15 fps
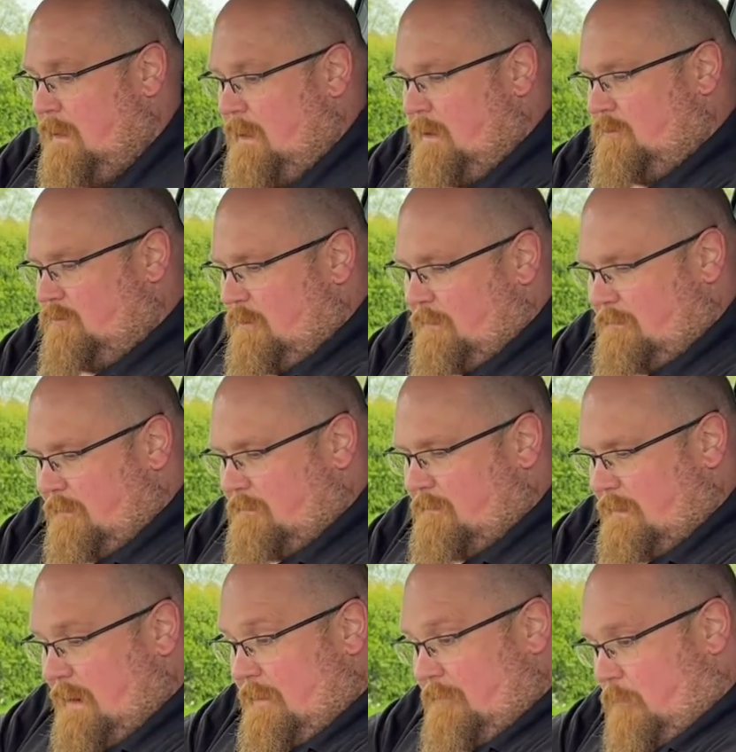Just
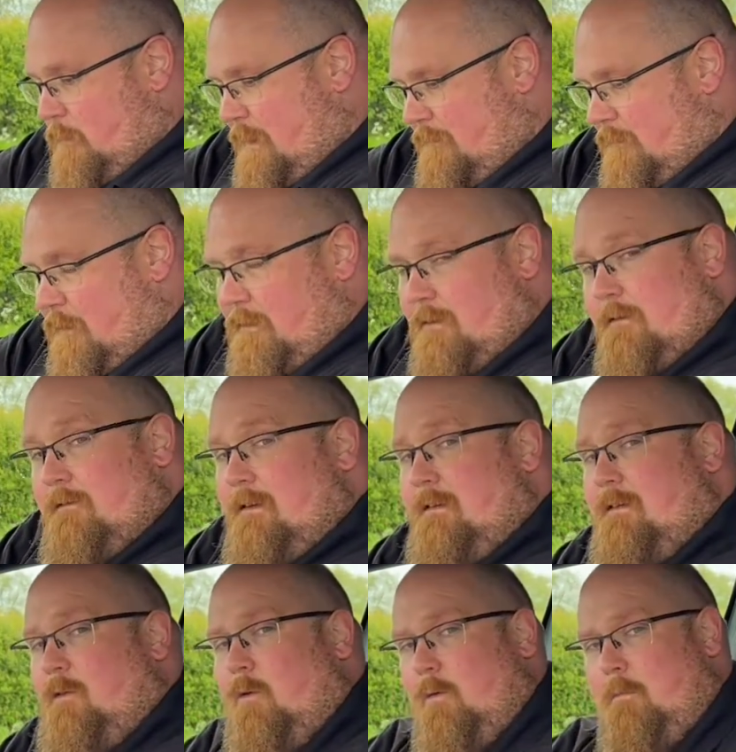underneath, we've got some
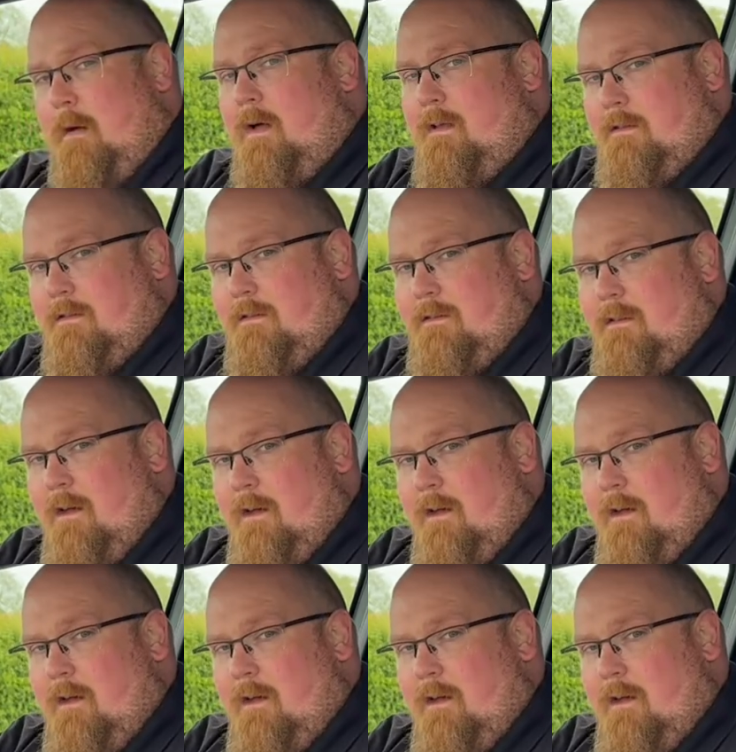physical buttons